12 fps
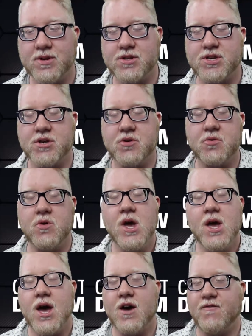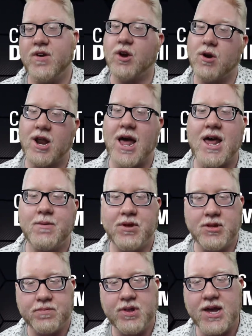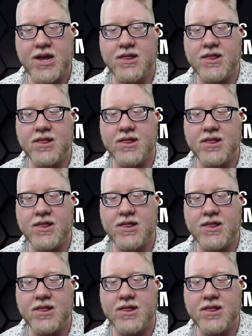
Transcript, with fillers: able to uh, figure out how to be able to play